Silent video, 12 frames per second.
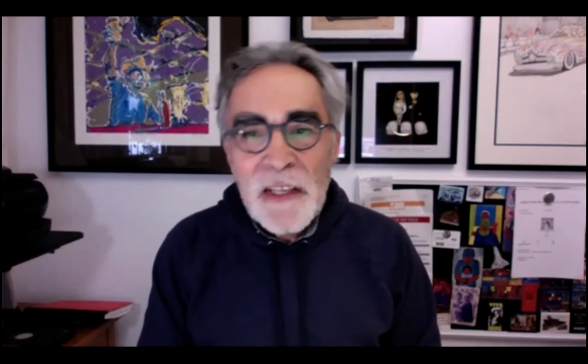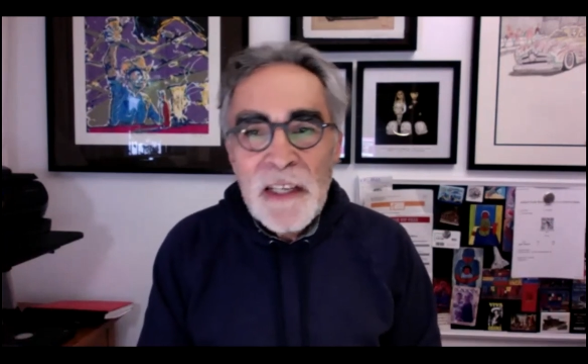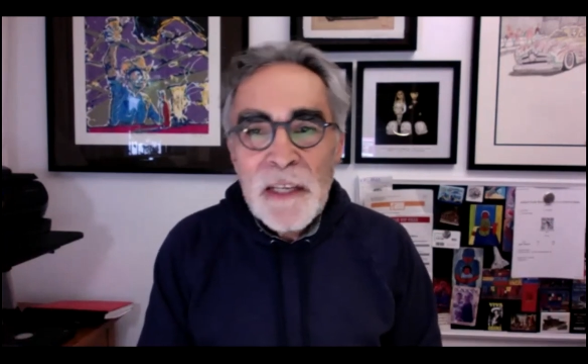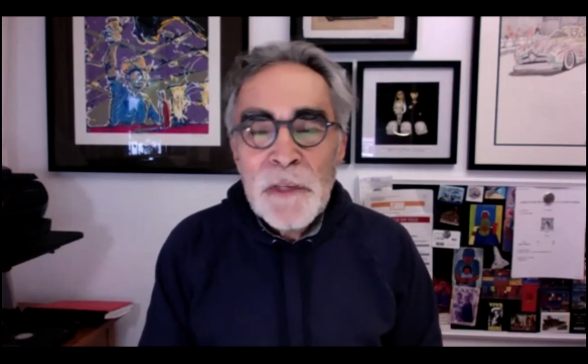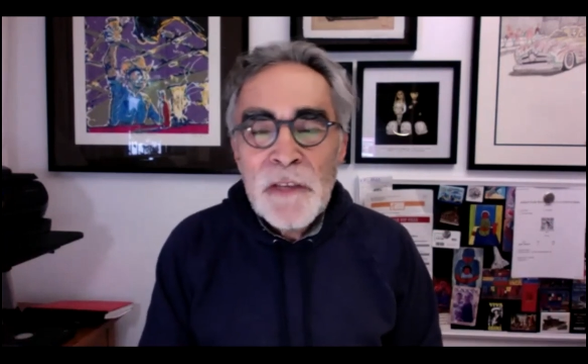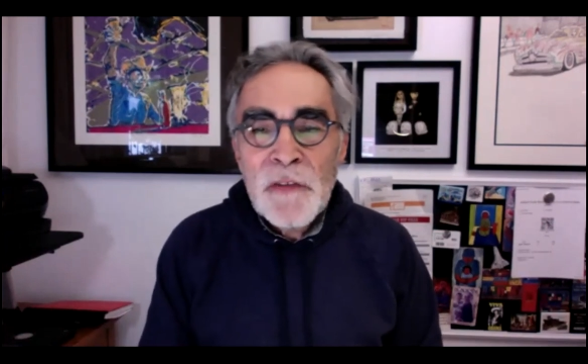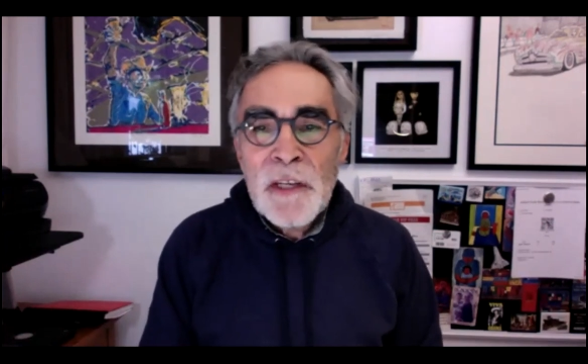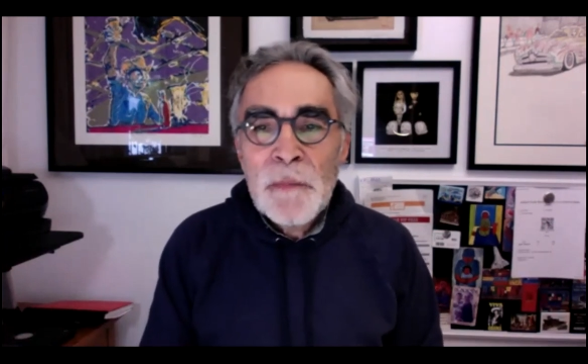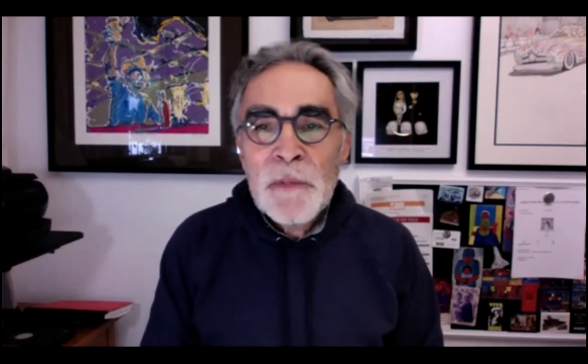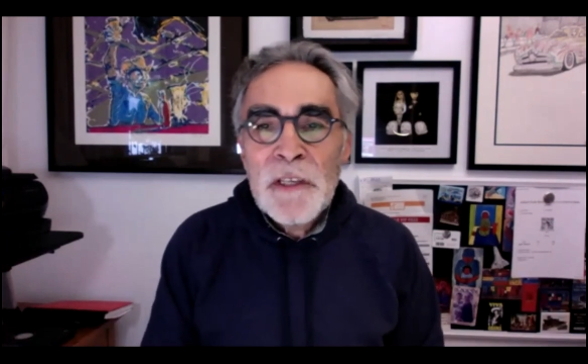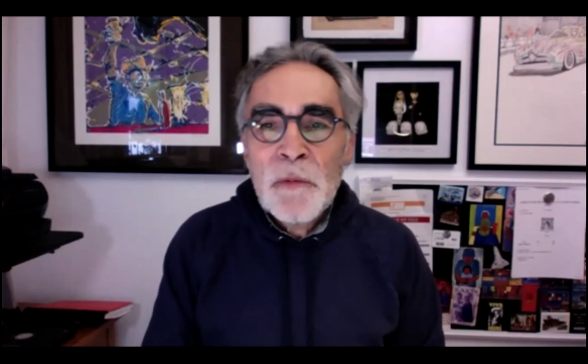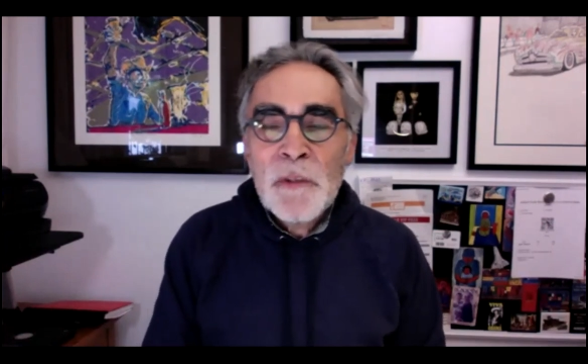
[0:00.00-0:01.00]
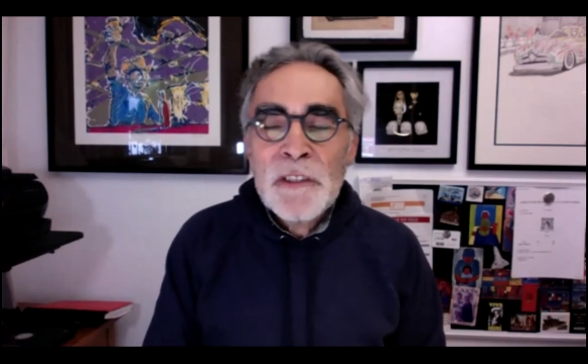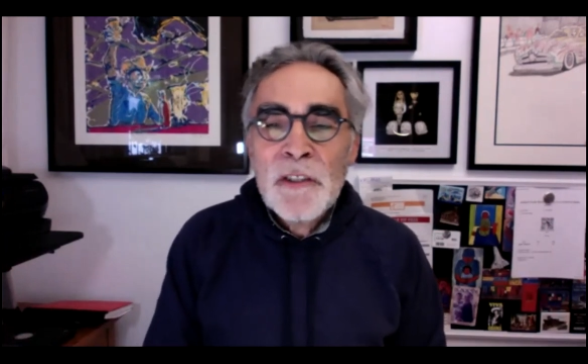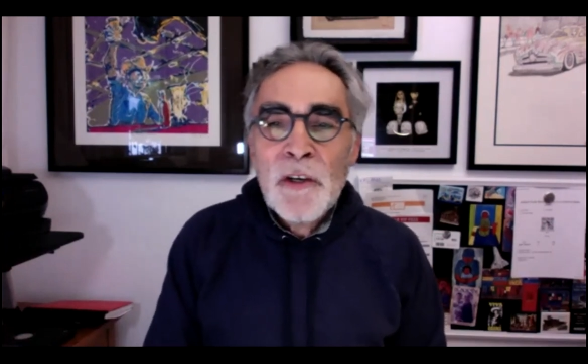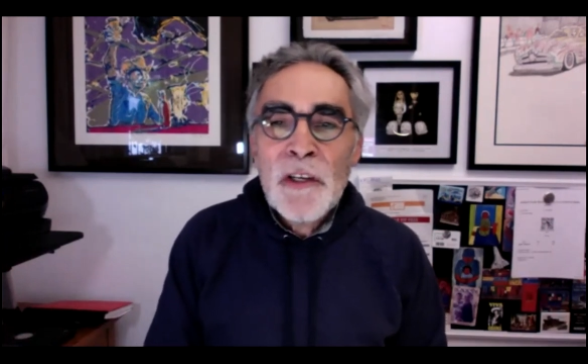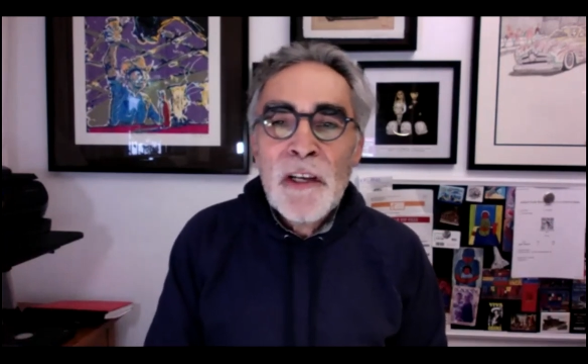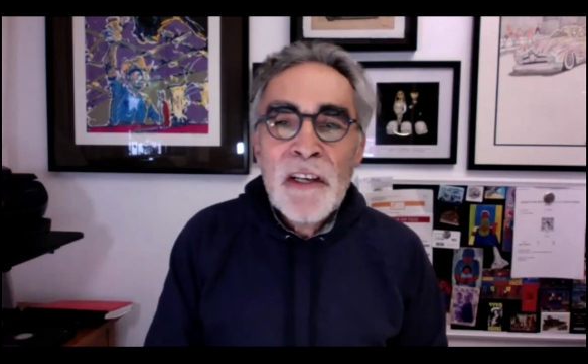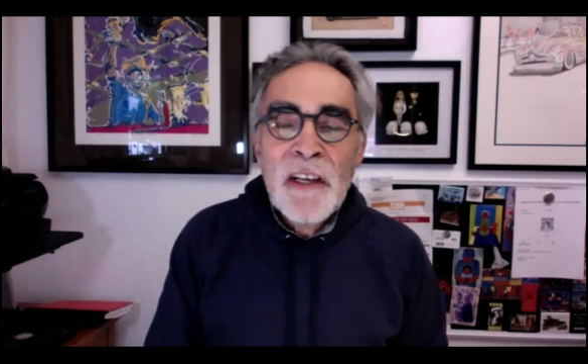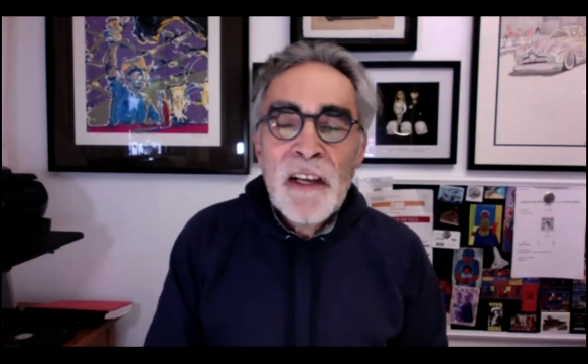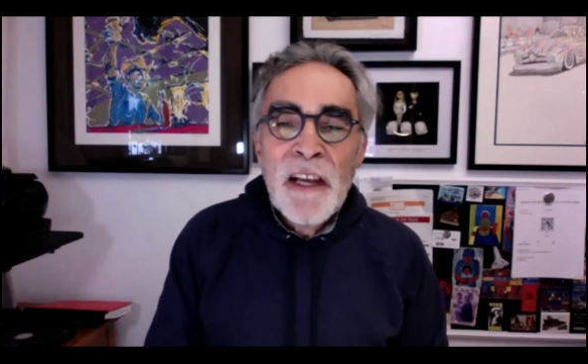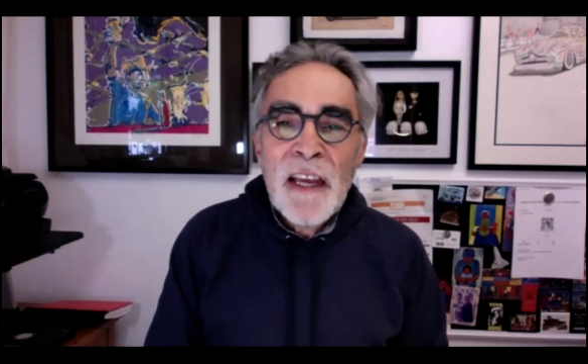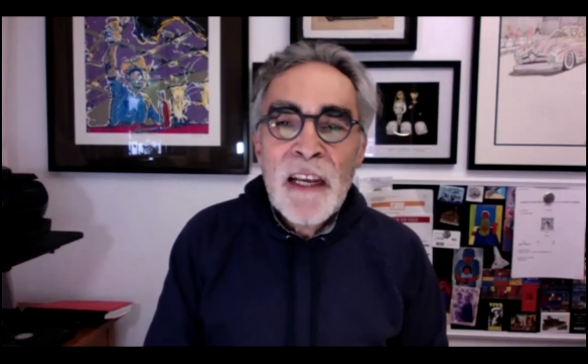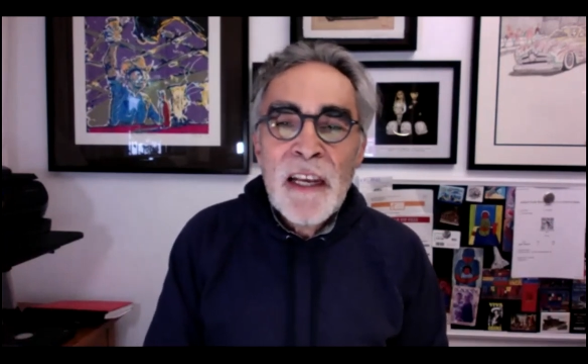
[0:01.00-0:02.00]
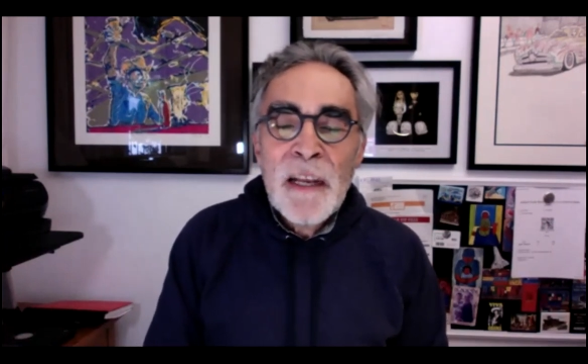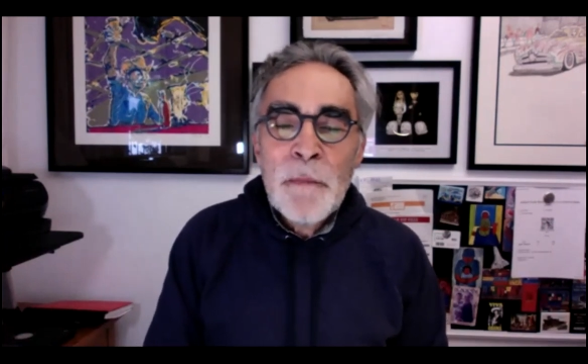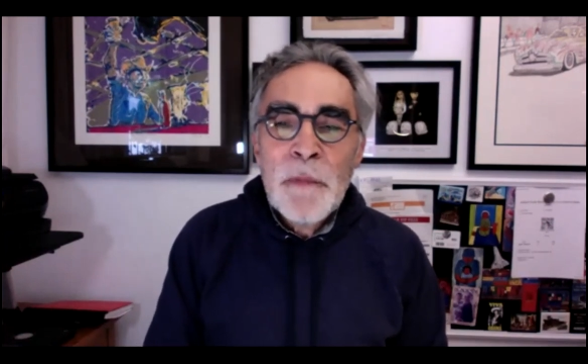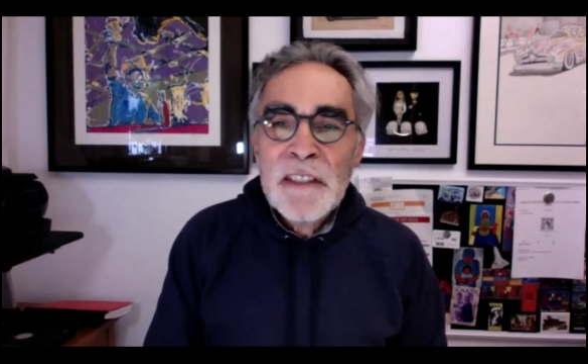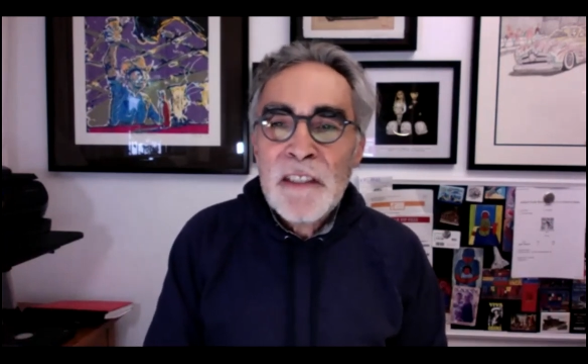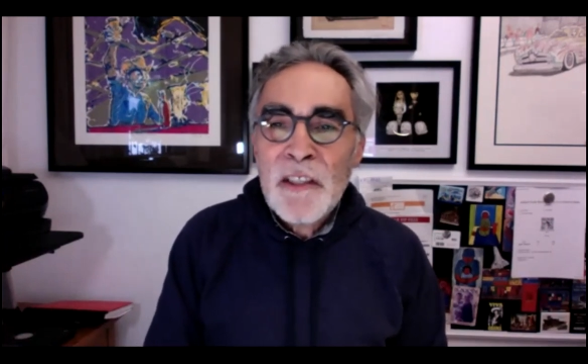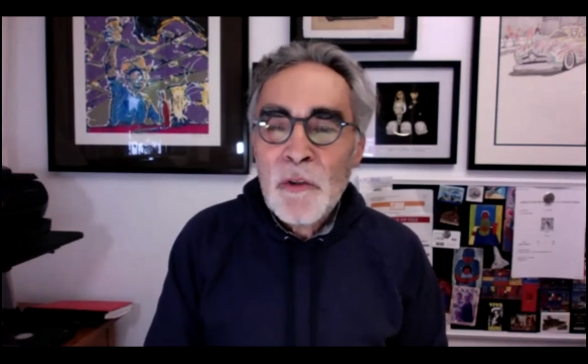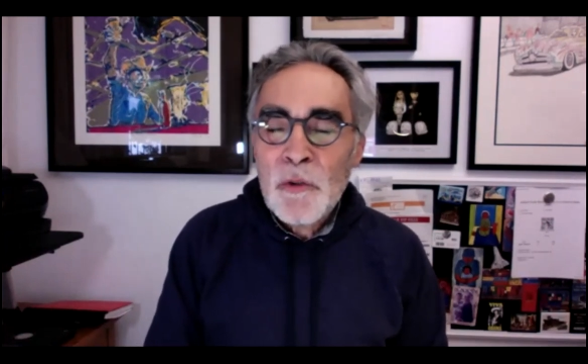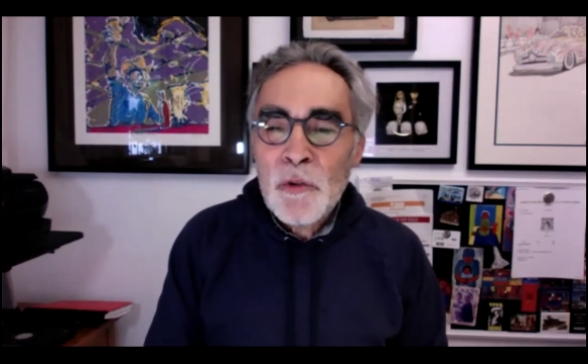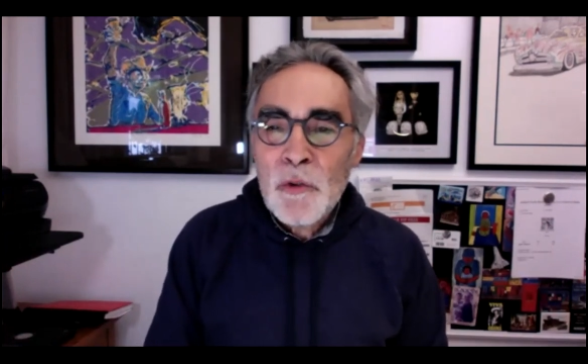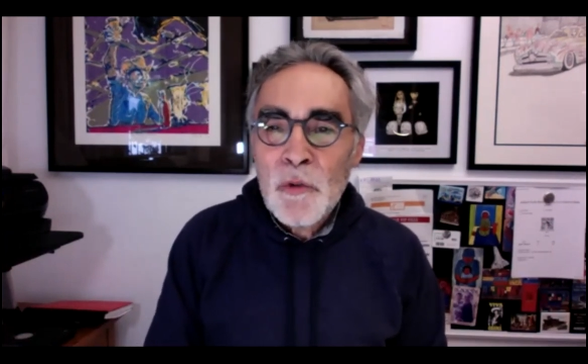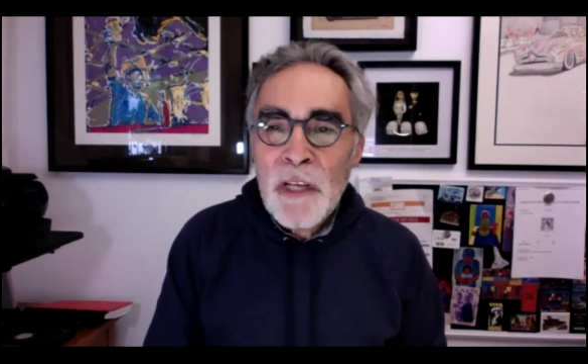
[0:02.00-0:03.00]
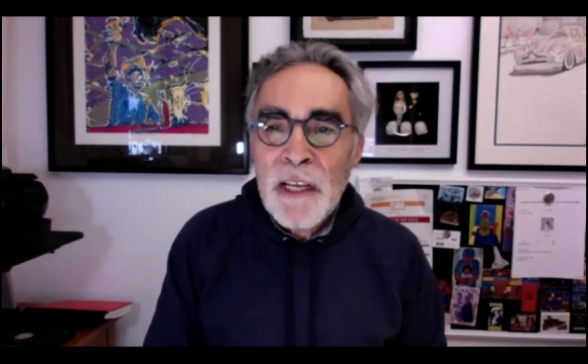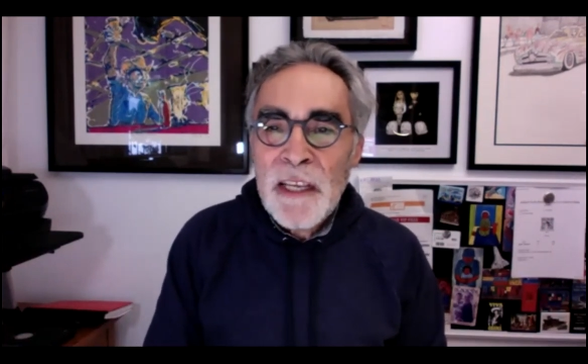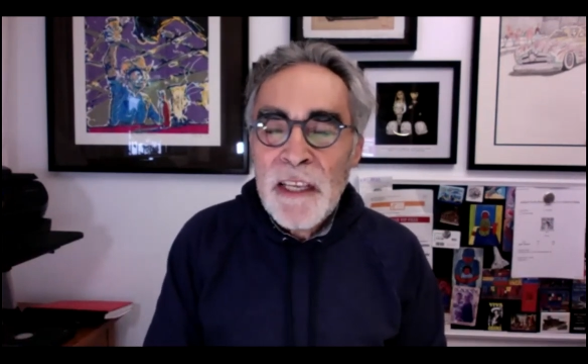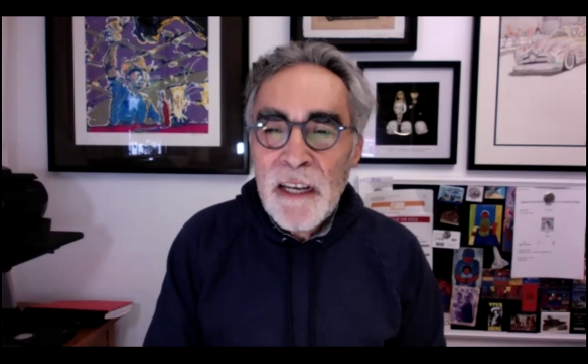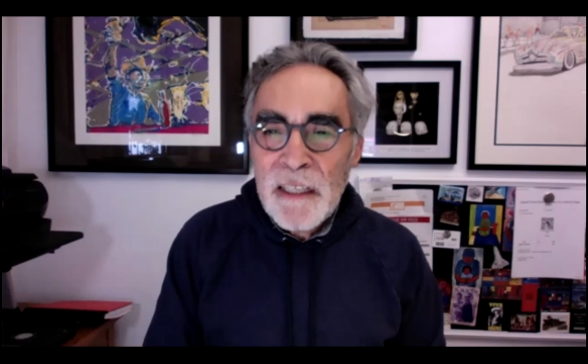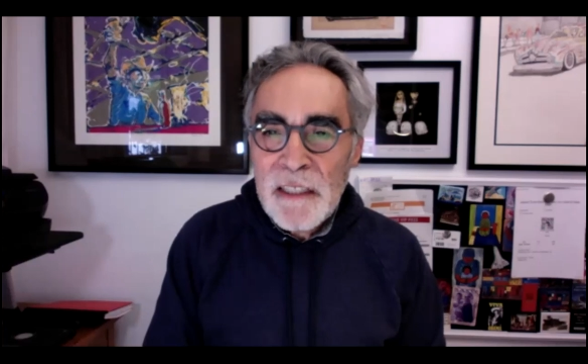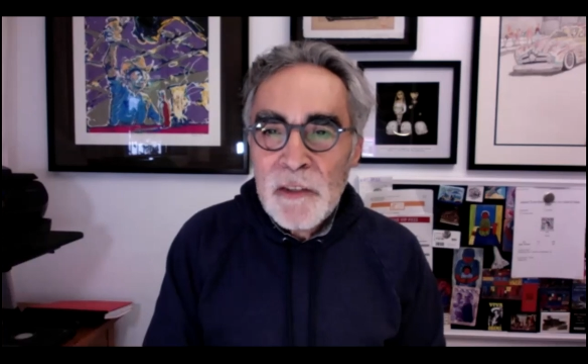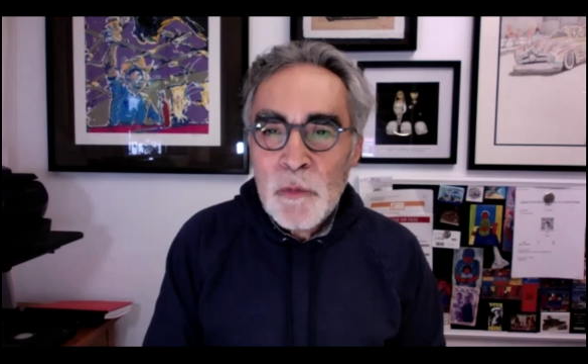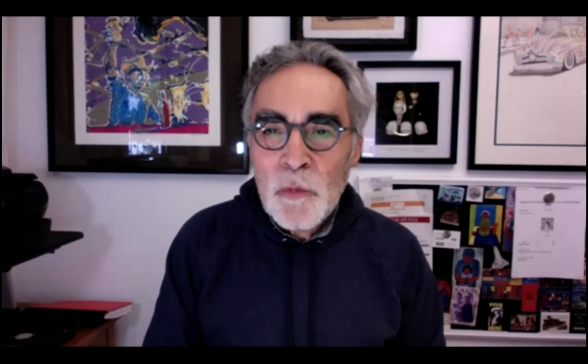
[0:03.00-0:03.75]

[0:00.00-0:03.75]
Let me give you an update of what's going on at La Plaza de Cultura y Artes.